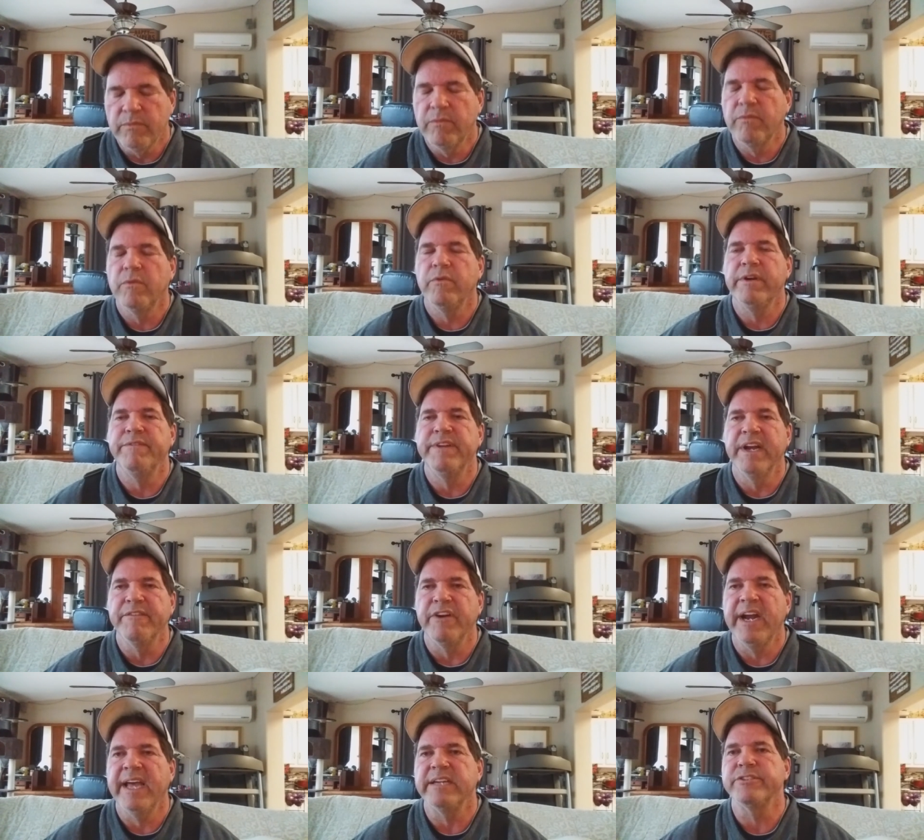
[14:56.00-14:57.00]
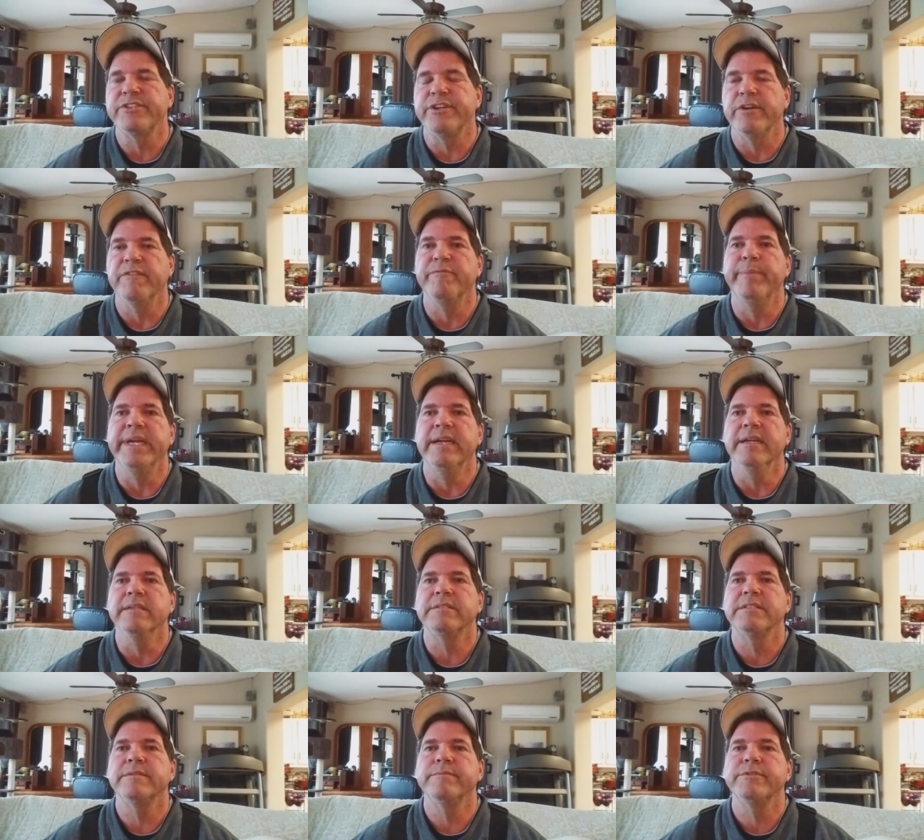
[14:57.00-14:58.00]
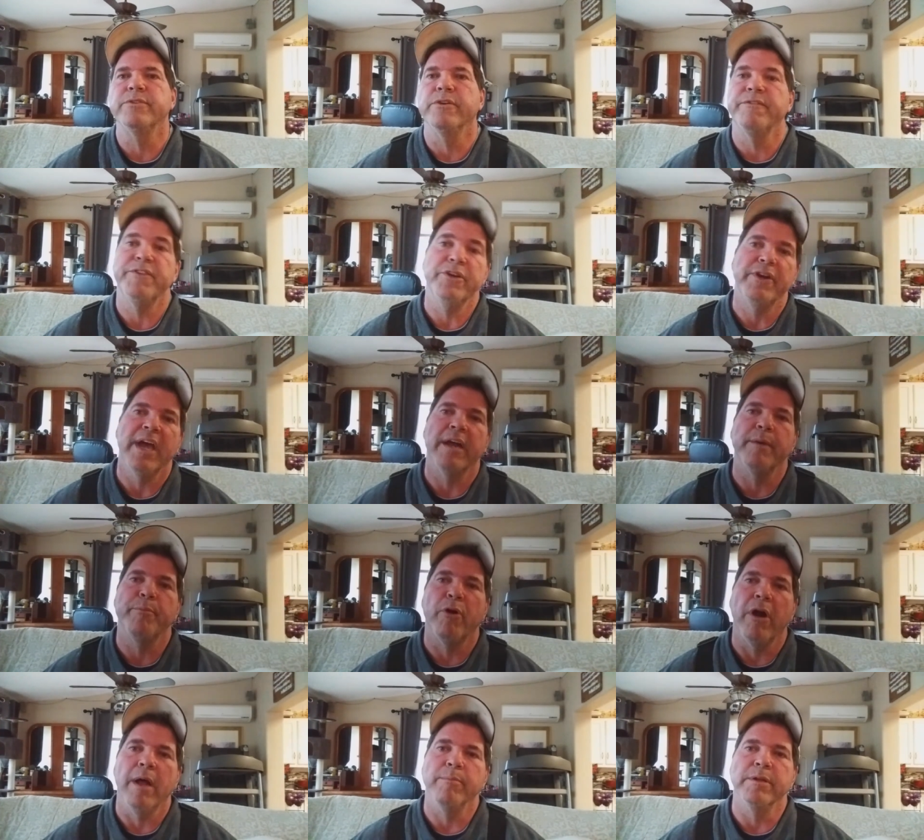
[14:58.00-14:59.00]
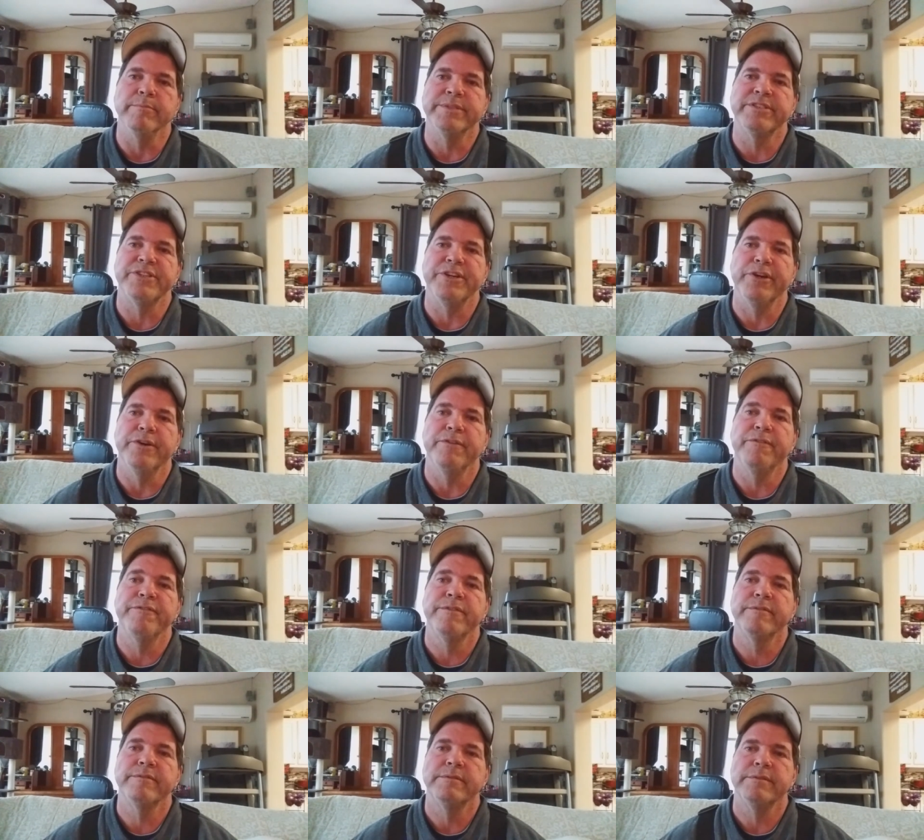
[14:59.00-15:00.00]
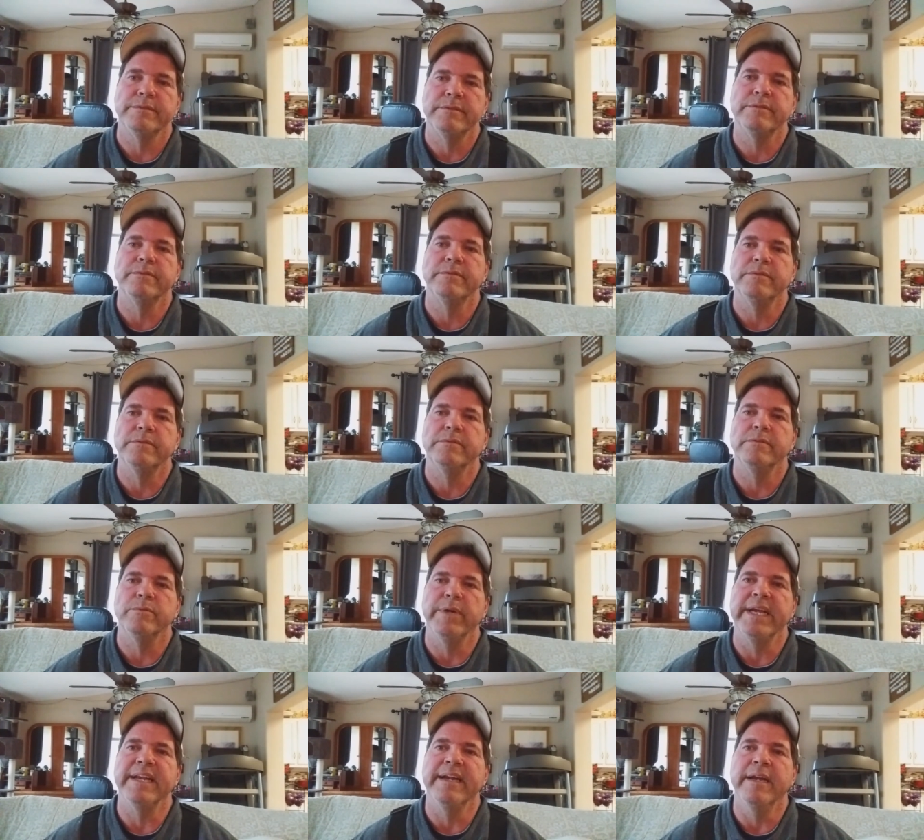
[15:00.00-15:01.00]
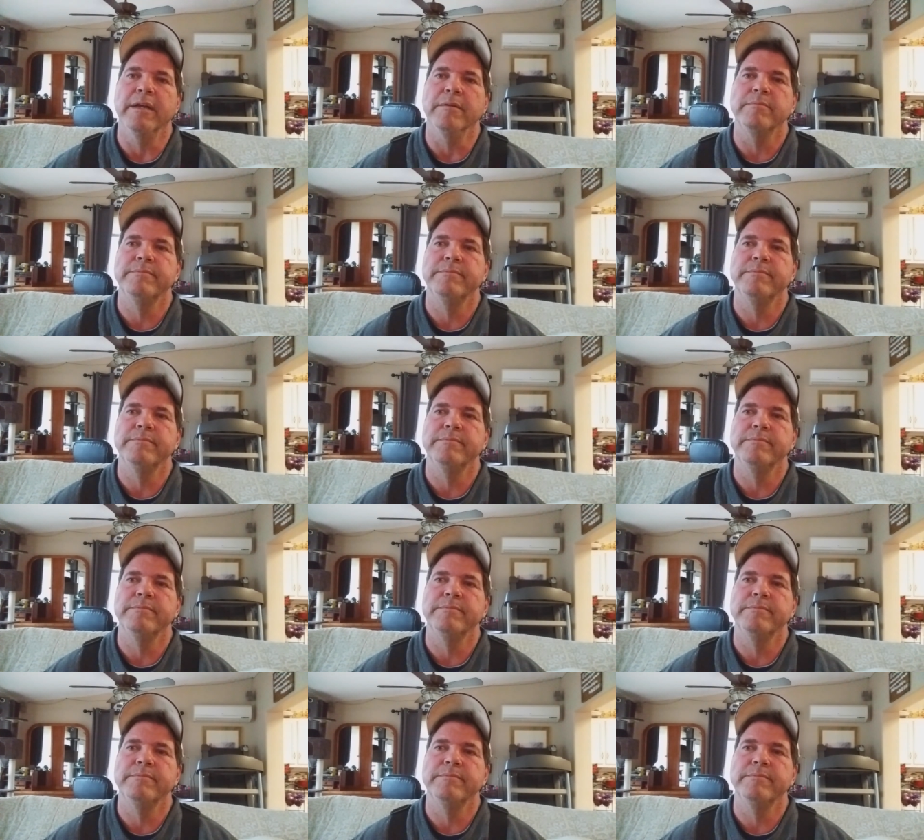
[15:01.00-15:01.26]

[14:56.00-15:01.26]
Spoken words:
We've never had a stove beat us. So if you got a problem stove, we can help.